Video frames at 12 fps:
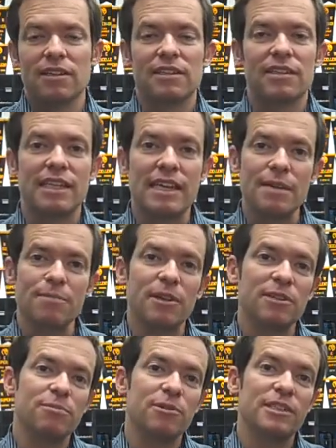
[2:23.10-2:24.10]
to keep
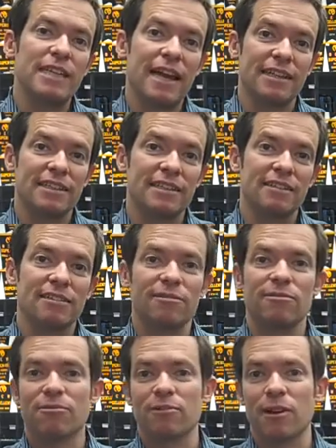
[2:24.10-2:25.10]
us protected
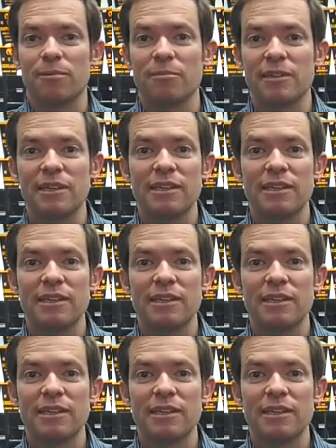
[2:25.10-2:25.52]
from